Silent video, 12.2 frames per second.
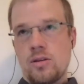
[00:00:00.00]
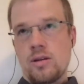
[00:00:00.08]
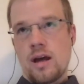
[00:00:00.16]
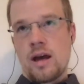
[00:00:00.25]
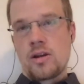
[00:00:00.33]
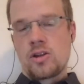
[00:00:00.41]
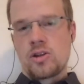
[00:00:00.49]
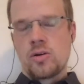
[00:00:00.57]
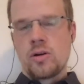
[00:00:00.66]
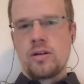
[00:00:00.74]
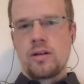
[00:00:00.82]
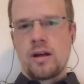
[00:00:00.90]

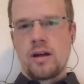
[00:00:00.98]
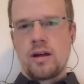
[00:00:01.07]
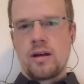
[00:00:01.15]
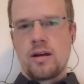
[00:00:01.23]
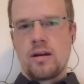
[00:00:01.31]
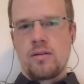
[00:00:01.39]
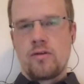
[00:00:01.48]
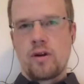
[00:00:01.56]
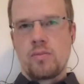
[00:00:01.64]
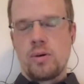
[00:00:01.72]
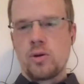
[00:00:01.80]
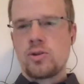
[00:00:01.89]
joined for a
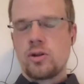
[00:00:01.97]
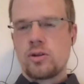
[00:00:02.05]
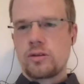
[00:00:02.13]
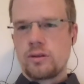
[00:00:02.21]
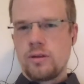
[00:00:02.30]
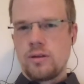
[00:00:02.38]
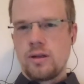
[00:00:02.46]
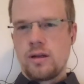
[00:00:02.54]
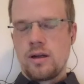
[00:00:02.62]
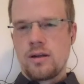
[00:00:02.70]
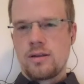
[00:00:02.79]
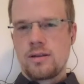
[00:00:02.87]
postdoctoral
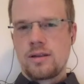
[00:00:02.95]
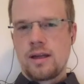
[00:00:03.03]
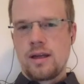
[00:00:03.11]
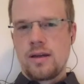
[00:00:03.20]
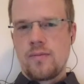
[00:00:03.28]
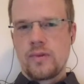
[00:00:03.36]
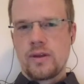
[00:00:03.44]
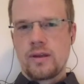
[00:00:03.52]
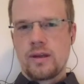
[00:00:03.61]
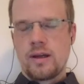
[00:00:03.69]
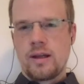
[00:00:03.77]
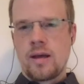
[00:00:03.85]
stay
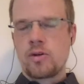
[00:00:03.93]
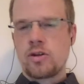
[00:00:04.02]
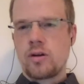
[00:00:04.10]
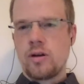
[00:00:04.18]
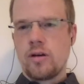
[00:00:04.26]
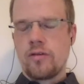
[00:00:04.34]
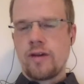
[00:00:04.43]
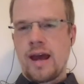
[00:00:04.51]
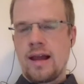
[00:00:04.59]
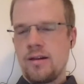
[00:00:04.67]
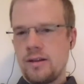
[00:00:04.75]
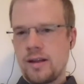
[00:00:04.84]
the laboratory of
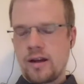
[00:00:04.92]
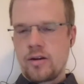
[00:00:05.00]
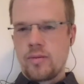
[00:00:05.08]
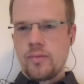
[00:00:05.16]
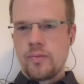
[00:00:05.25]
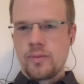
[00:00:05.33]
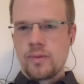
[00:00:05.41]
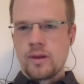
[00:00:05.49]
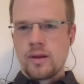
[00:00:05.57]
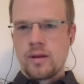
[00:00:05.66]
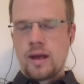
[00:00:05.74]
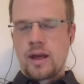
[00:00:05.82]
Alan Derham,
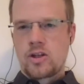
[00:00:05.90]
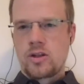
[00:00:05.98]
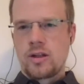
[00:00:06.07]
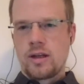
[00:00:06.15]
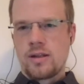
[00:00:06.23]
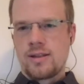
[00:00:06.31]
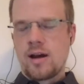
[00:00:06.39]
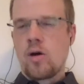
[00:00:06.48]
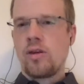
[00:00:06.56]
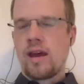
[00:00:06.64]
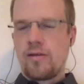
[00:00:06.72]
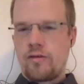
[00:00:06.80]
actually a South
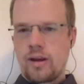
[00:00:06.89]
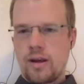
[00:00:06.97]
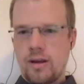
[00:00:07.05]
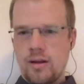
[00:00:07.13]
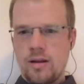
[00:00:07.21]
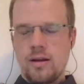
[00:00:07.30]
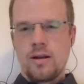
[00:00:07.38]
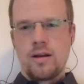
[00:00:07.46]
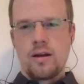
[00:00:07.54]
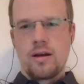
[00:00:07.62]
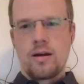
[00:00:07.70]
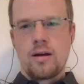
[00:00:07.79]
African
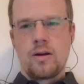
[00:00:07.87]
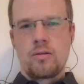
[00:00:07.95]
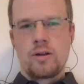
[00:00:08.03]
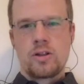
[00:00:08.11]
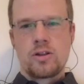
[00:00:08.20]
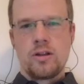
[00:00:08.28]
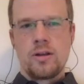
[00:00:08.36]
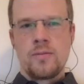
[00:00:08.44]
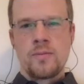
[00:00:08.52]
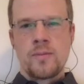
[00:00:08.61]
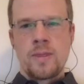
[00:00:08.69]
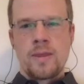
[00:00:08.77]
originally.
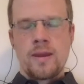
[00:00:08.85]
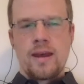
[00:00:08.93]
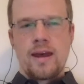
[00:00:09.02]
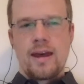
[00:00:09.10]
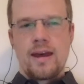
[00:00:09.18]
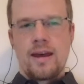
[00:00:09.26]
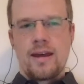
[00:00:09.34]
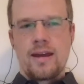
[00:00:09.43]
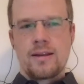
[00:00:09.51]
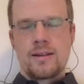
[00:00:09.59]
And